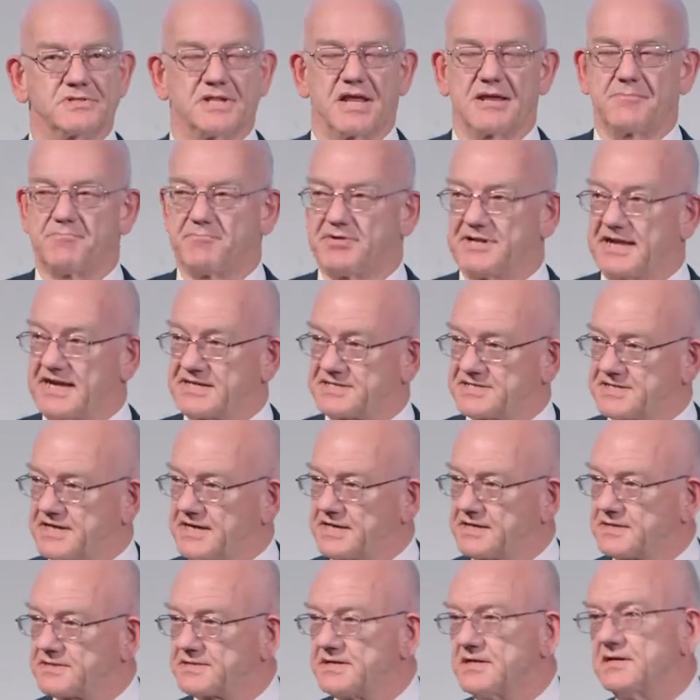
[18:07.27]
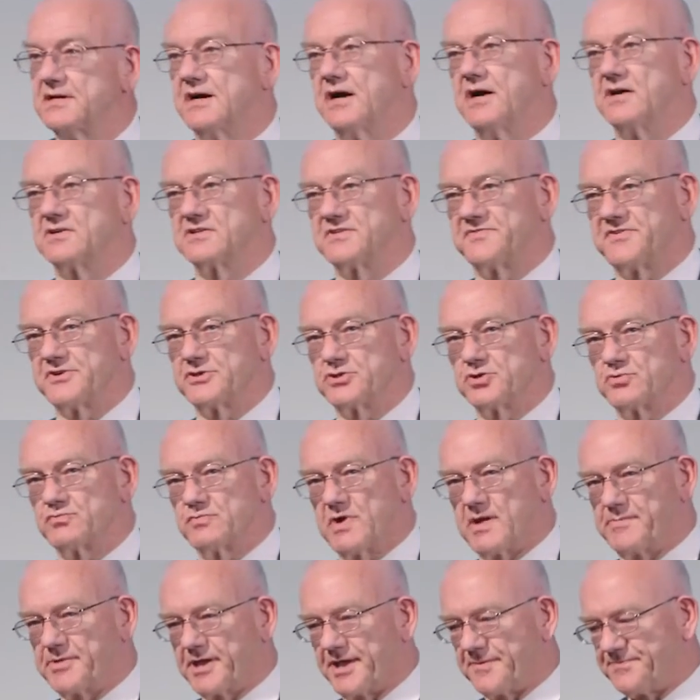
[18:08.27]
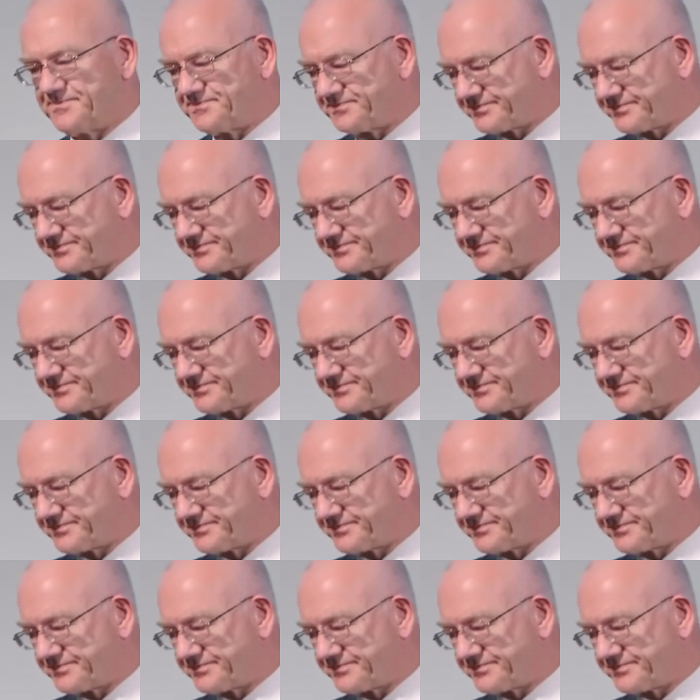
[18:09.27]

like plastics, artificial rubber.